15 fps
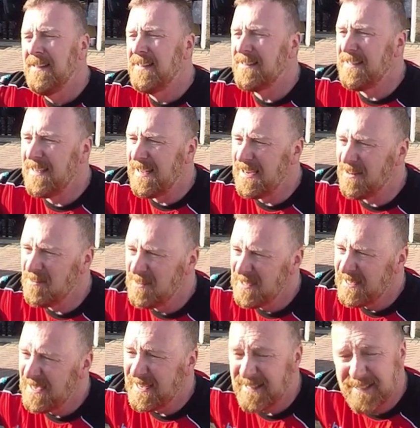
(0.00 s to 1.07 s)
So now
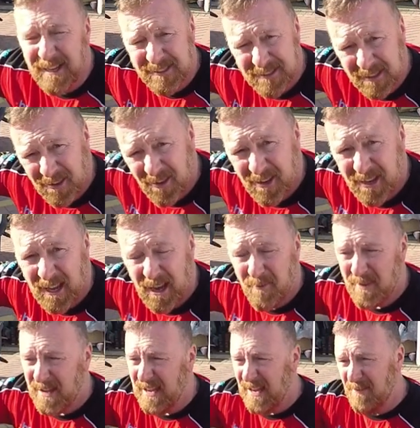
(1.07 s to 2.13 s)
it doesn't like it.
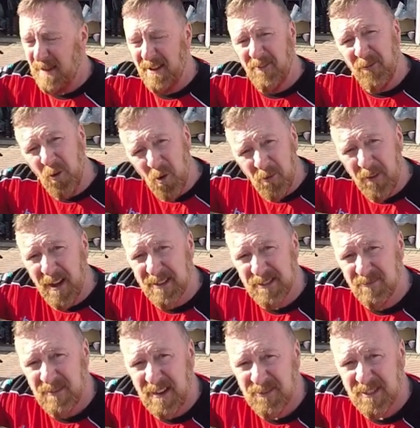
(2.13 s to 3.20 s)
I'm hitting about
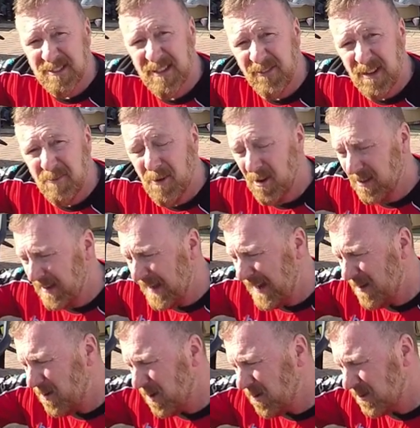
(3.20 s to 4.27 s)
4,000 revs at 70 mile an
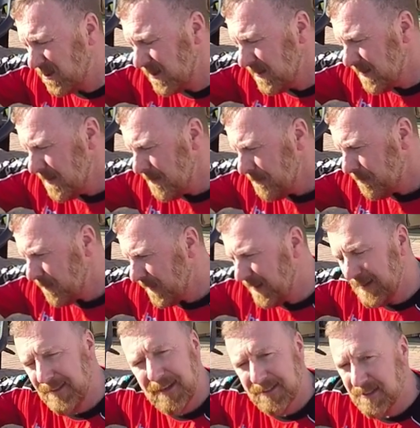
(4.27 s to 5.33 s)
hour odd
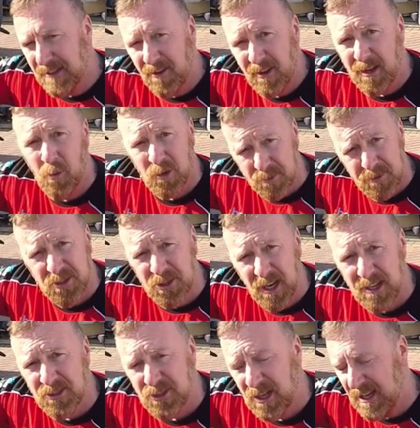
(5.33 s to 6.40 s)
and it doesn't like it. It wants me to
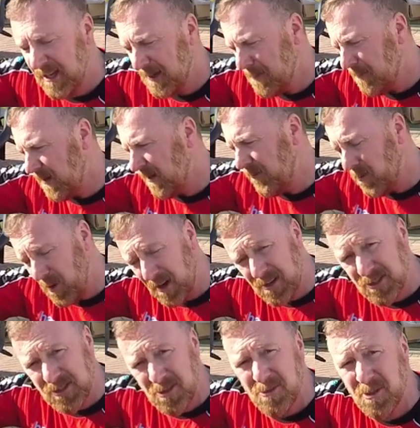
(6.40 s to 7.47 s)
change gear. But I thought I
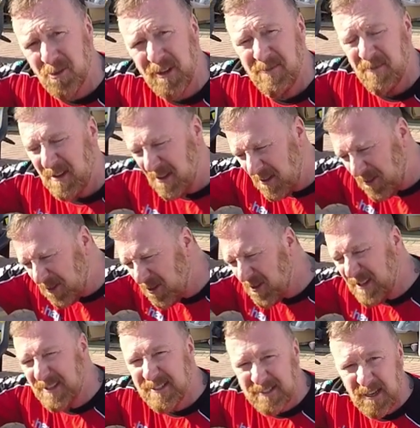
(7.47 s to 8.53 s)
can still do it.
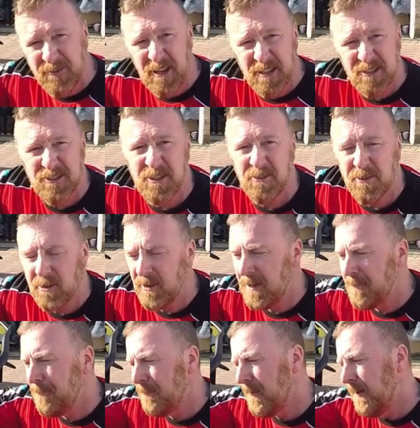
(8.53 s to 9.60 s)
30 to 70, I can still do it.
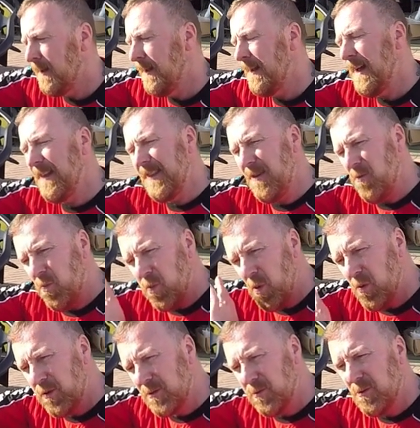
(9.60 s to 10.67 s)
And then
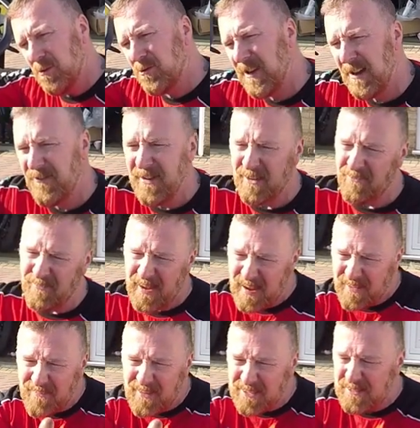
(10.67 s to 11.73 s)
wall-to-wall traffic,
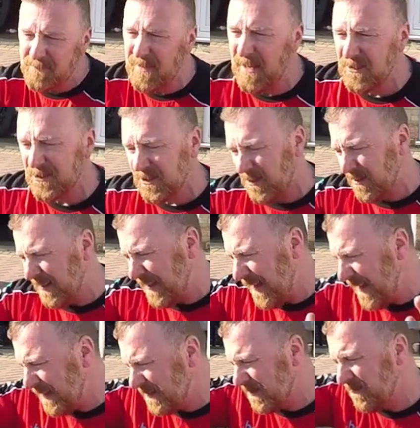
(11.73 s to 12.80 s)
van this much, and I
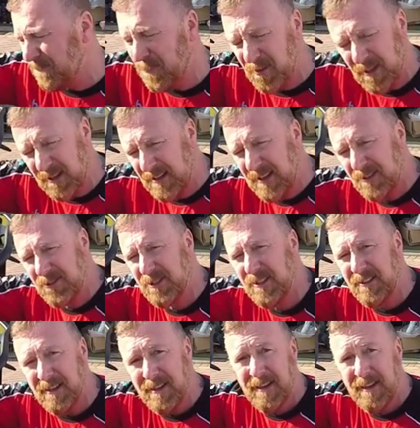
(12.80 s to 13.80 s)
had to pull the clutch in.